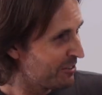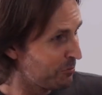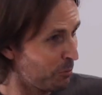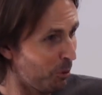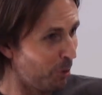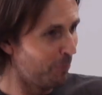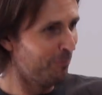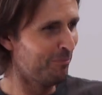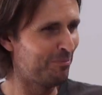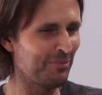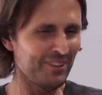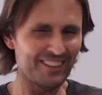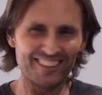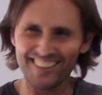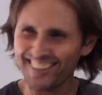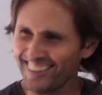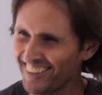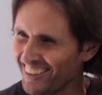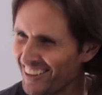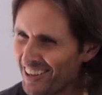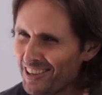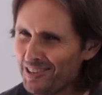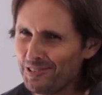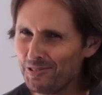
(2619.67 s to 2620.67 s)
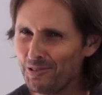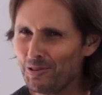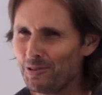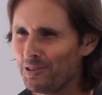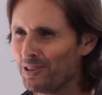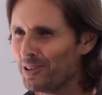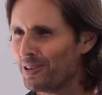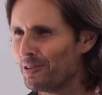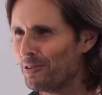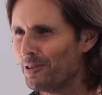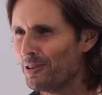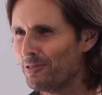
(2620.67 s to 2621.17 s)
Whoop,
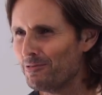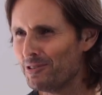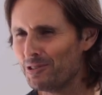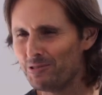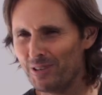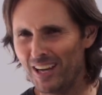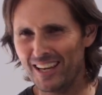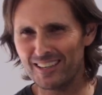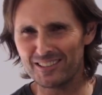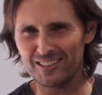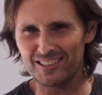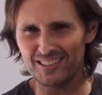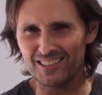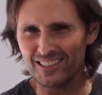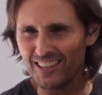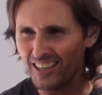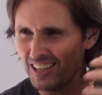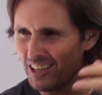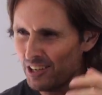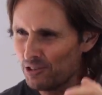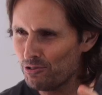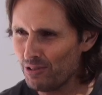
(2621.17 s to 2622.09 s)
through the law of attraction,